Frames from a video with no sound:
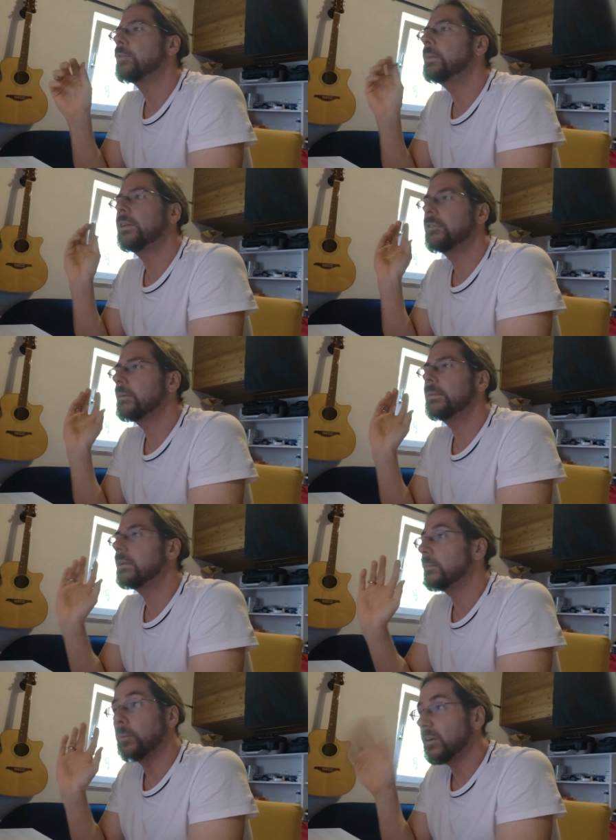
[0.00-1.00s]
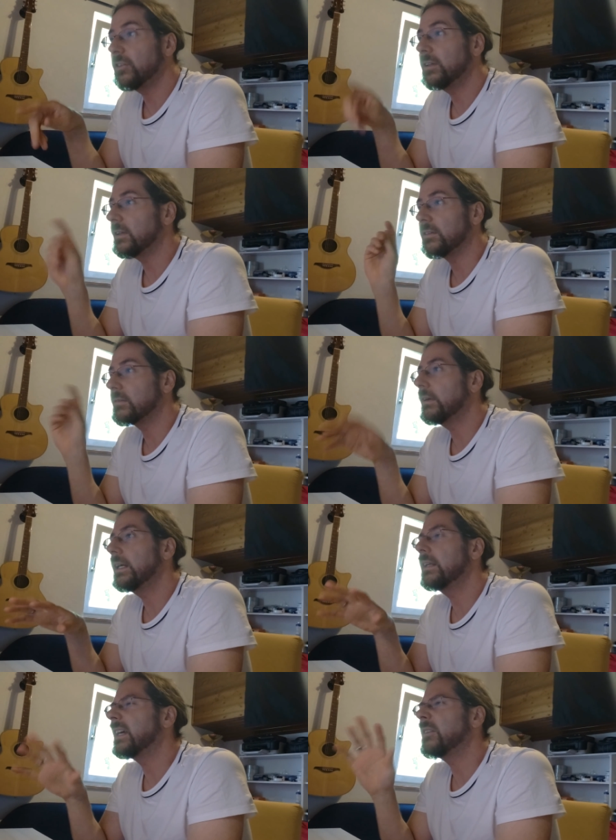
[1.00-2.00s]
speak german watch it it's
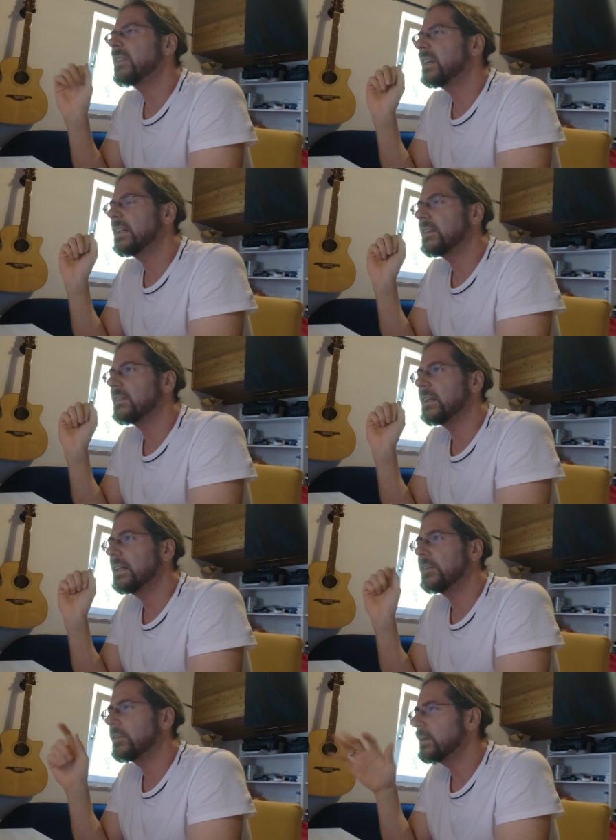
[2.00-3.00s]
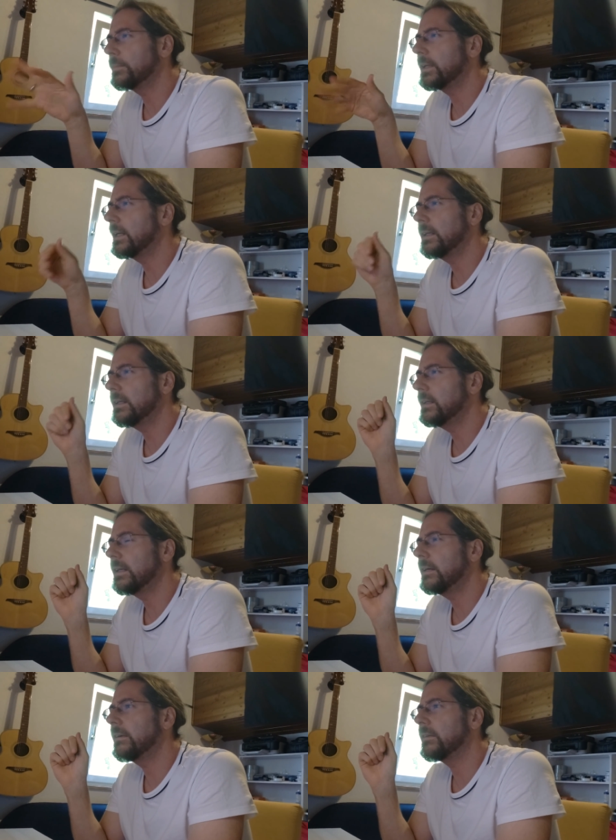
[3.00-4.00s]
great i don't think there's an english subtitle in
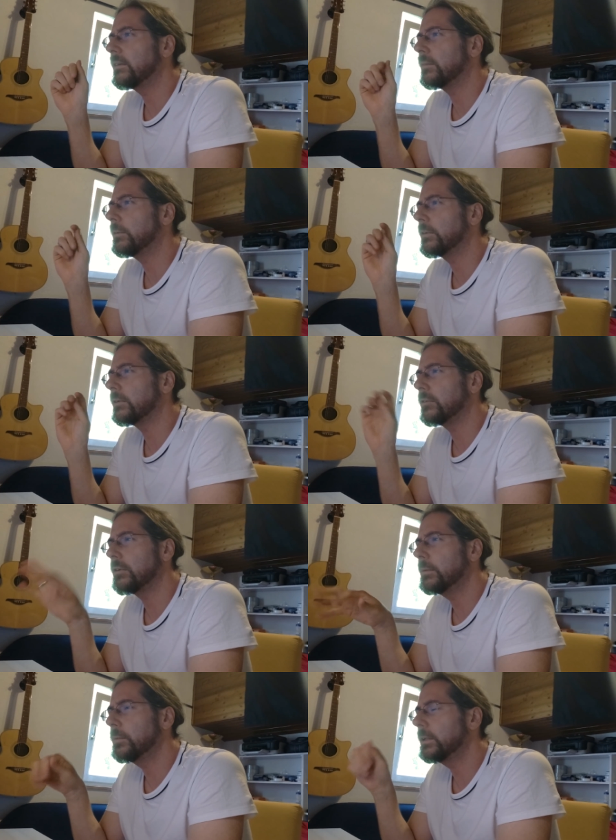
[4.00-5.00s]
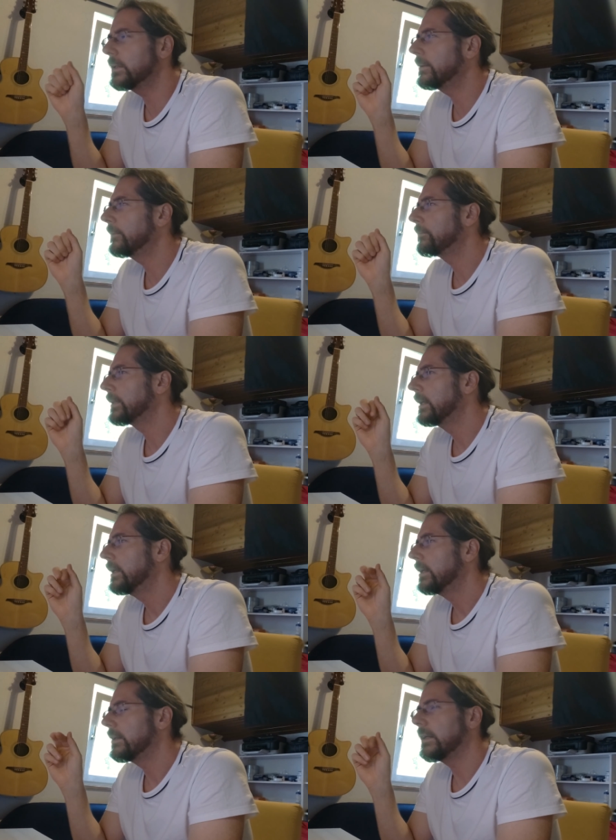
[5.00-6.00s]
there It was a german one
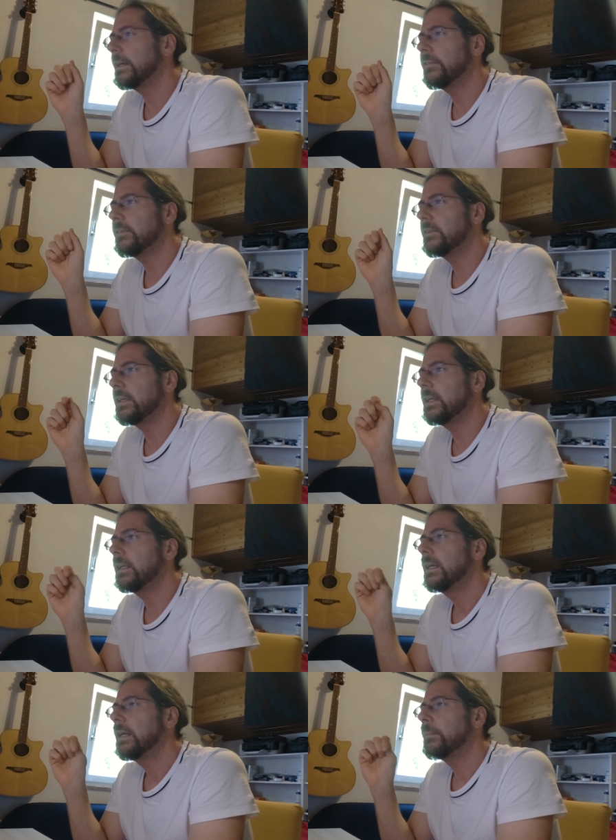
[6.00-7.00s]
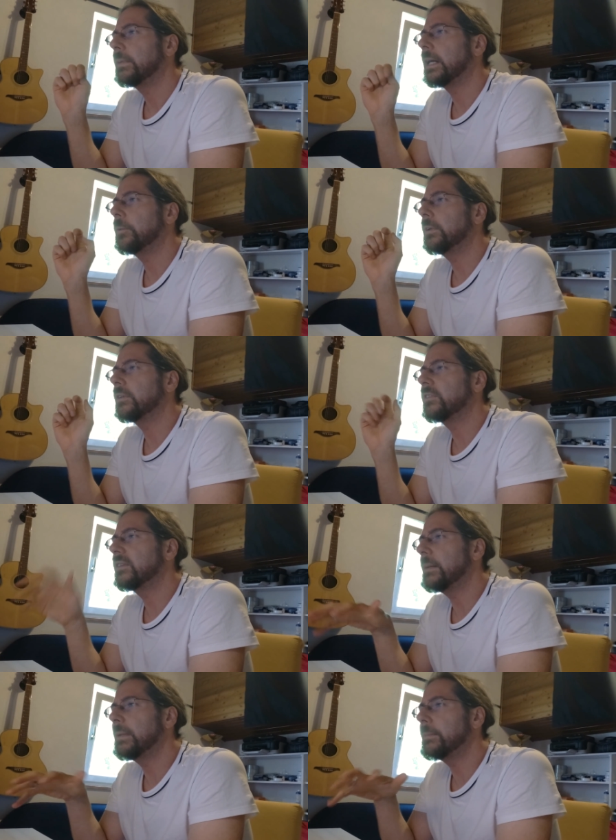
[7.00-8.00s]
that i've seen but i will
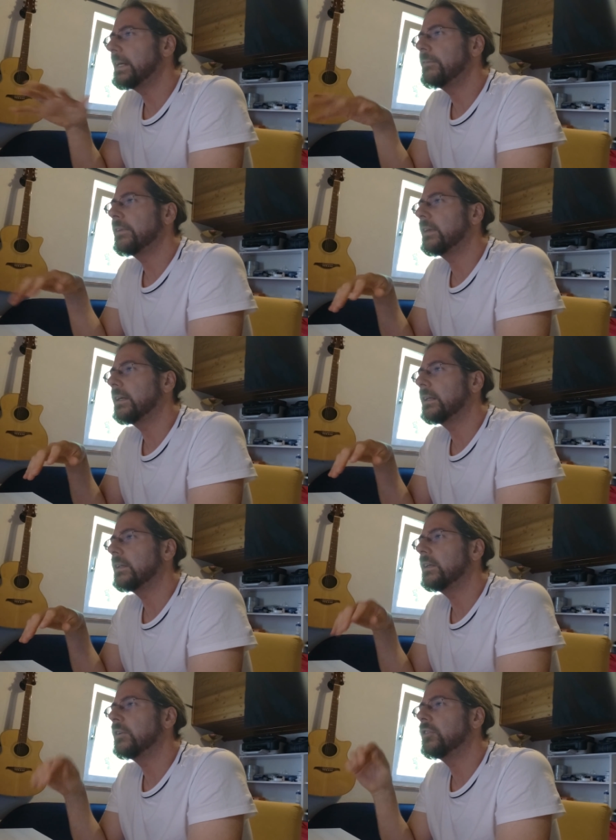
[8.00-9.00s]
sum up everything that he